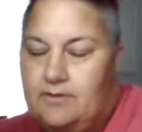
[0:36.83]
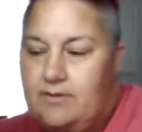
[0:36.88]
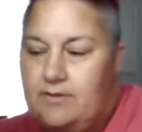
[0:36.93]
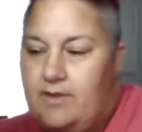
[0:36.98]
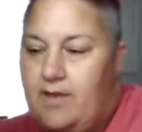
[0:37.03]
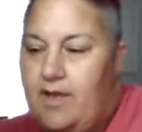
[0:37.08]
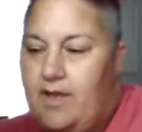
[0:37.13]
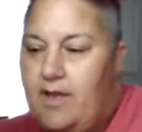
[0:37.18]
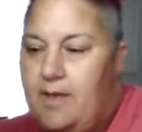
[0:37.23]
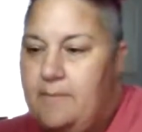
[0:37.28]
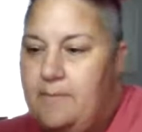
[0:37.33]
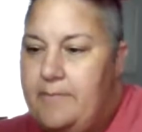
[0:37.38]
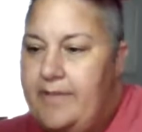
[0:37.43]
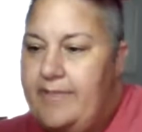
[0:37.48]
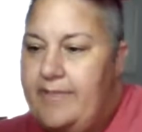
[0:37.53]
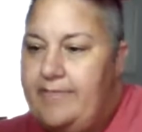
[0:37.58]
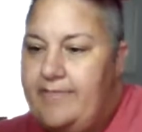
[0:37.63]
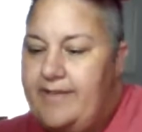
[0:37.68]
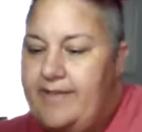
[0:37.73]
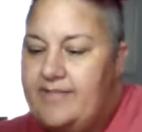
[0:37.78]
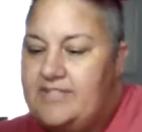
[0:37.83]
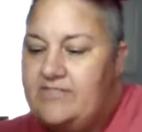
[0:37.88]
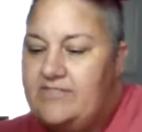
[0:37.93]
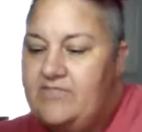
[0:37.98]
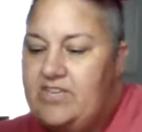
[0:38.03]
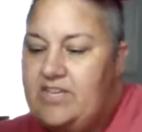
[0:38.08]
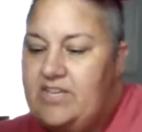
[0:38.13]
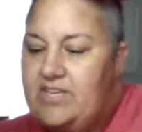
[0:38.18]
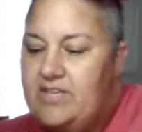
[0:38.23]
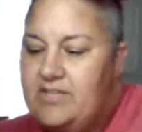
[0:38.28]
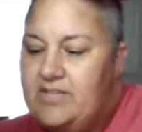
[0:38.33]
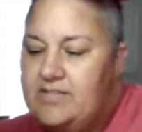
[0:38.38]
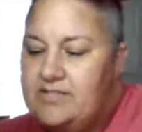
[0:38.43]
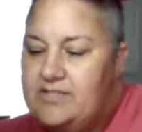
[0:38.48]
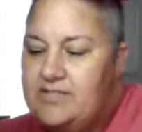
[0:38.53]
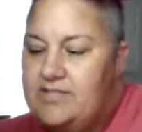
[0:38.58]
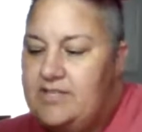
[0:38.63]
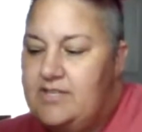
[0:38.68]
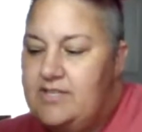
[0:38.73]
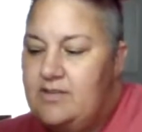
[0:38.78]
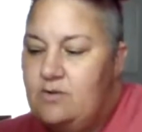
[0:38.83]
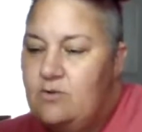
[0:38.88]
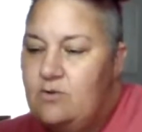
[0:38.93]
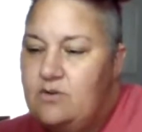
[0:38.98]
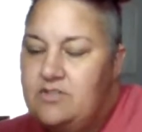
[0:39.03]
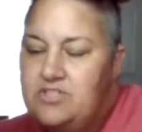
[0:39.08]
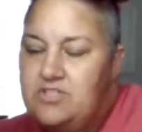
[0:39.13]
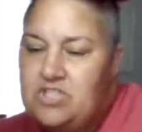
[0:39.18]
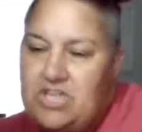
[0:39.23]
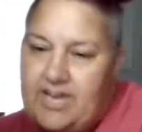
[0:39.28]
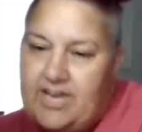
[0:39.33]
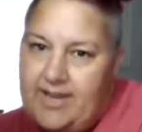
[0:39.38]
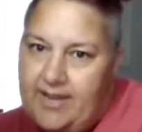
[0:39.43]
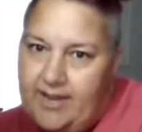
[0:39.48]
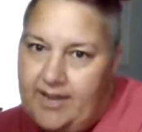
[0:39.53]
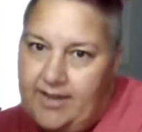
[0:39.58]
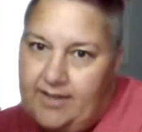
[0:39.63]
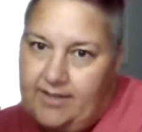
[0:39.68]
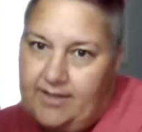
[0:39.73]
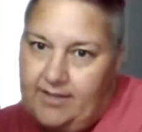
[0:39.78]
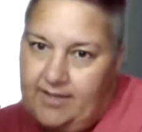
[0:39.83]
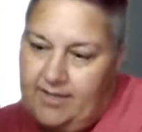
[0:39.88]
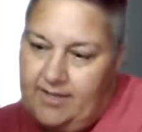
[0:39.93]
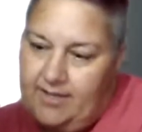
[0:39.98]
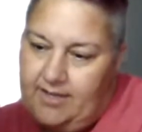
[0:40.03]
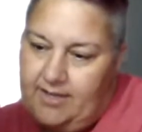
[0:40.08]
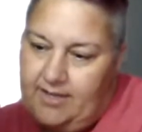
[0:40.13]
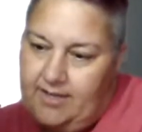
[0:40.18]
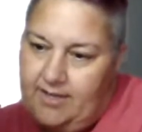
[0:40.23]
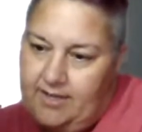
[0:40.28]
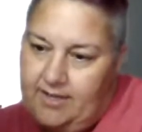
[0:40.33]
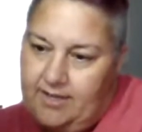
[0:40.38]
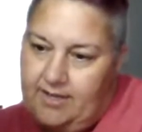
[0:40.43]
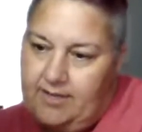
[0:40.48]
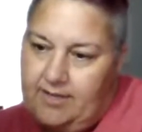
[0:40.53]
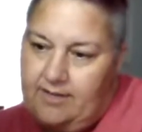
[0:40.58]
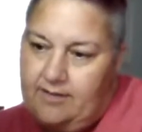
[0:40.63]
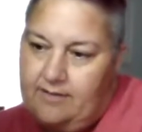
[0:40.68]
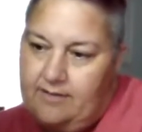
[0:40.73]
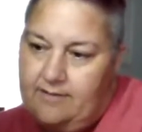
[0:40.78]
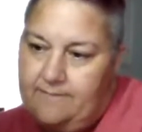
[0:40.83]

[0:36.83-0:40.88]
I bet that's Vincy or Jackie.